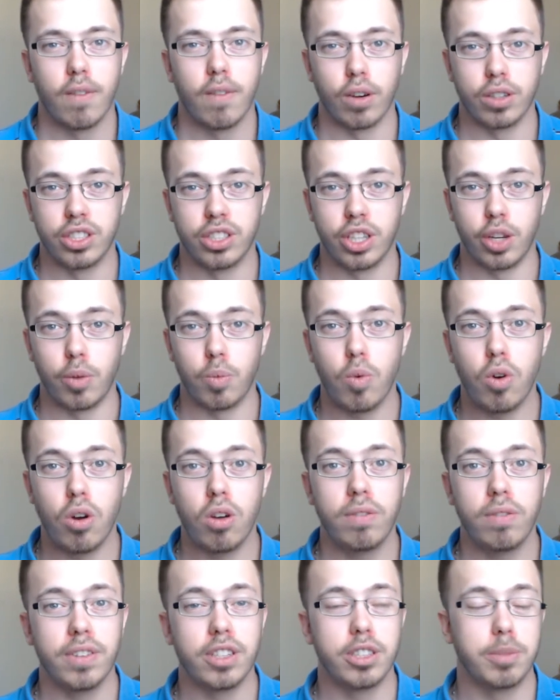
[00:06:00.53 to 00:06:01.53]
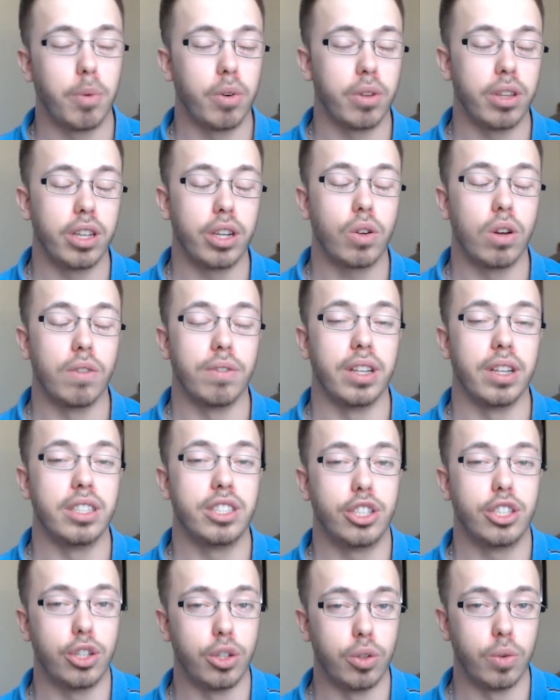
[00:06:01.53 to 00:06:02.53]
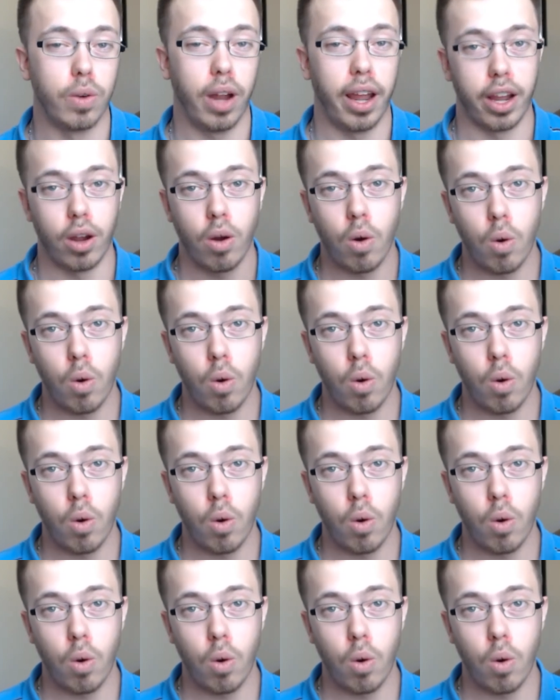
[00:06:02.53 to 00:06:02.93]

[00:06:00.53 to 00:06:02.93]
versus a wolf is more the equivalence to a